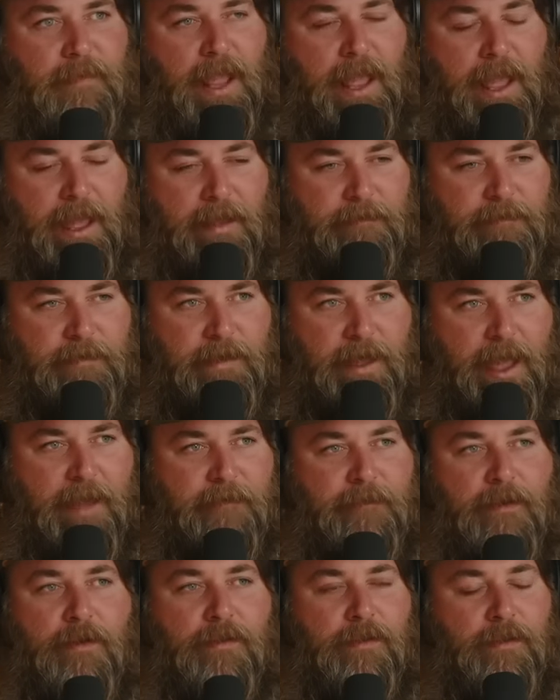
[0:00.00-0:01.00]
Have
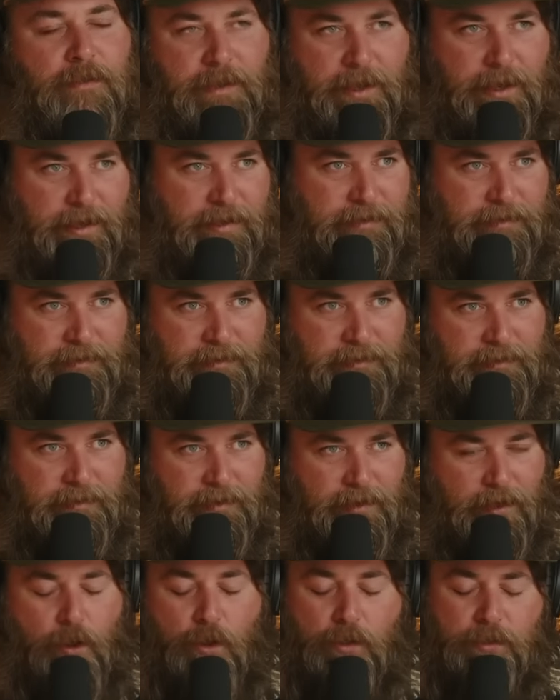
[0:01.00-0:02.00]
have all the things.
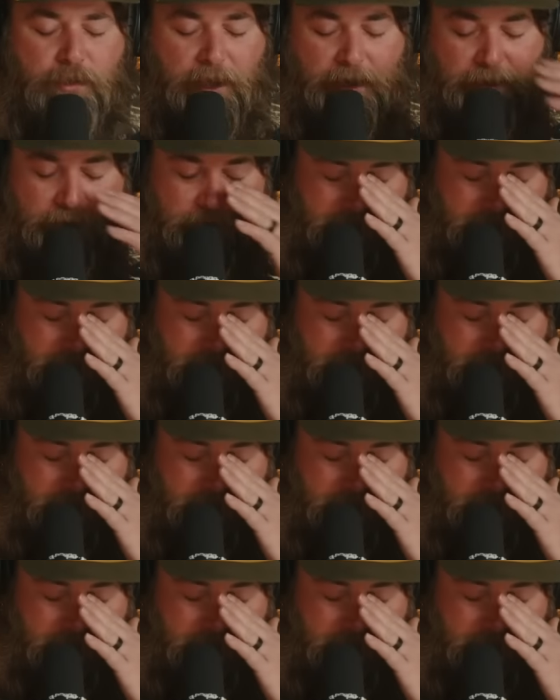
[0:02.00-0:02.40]
Although